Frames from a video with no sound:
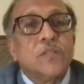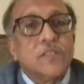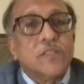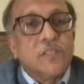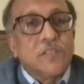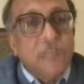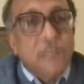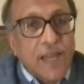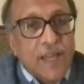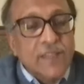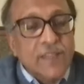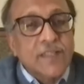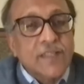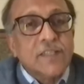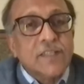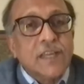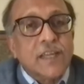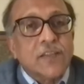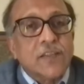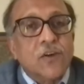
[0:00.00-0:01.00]
science
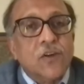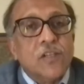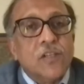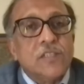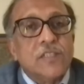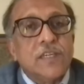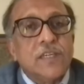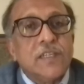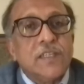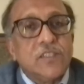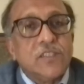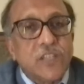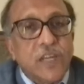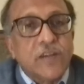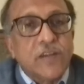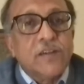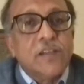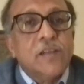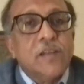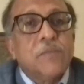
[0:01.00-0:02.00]
and technology in
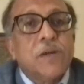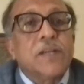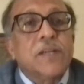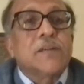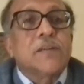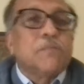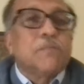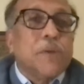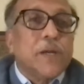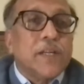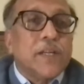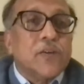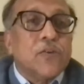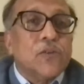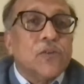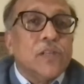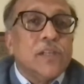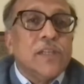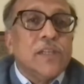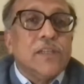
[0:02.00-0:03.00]
general, but
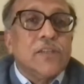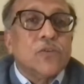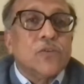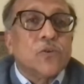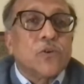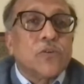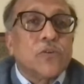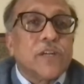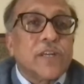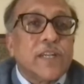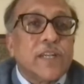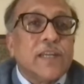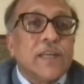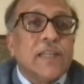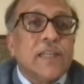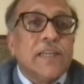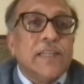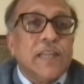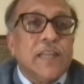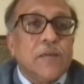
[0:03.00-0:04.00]
particularly to
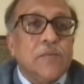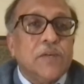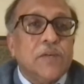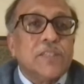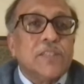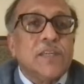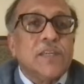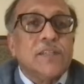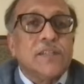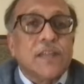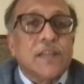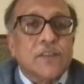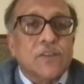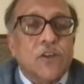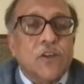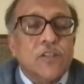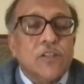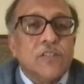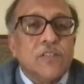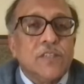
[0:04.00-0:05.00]
critical and emerging
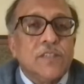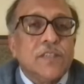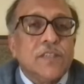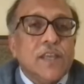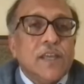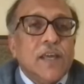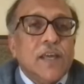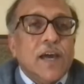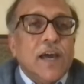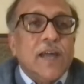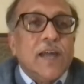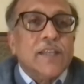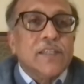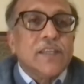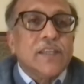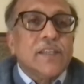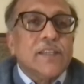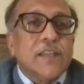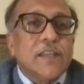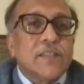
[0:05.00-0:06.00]
technologies. I
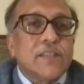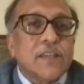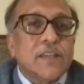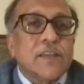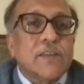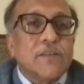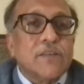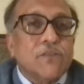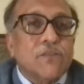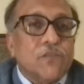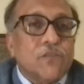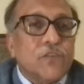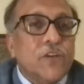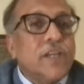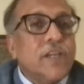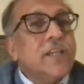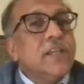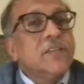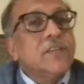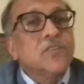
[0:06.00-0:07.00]
think that's a
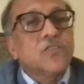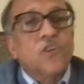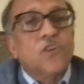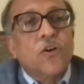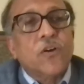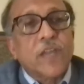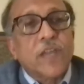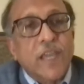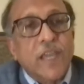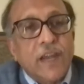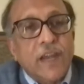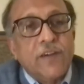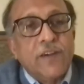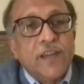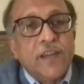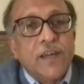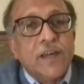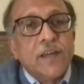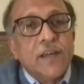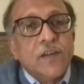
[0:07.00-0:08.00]
very strong
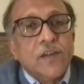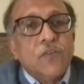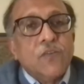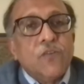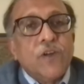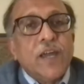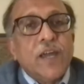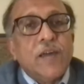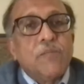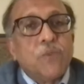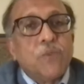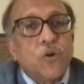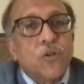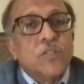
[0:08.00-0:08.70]
area where both